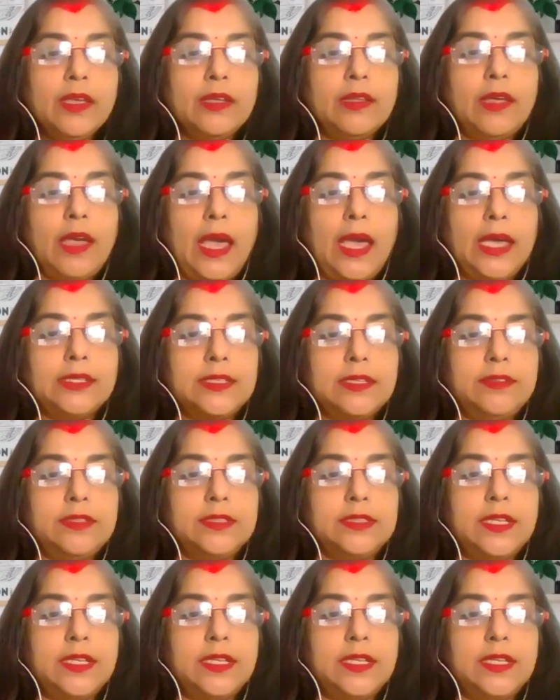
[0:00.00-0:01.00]
As a
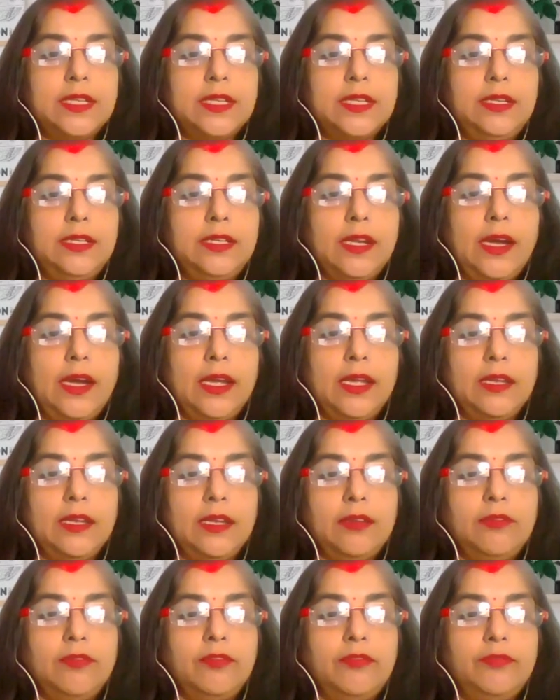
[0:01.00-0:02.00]
result,
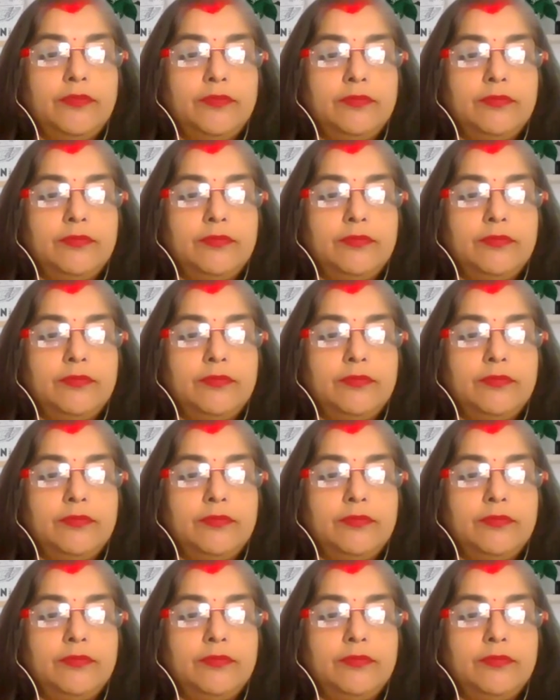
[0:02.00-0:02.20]
I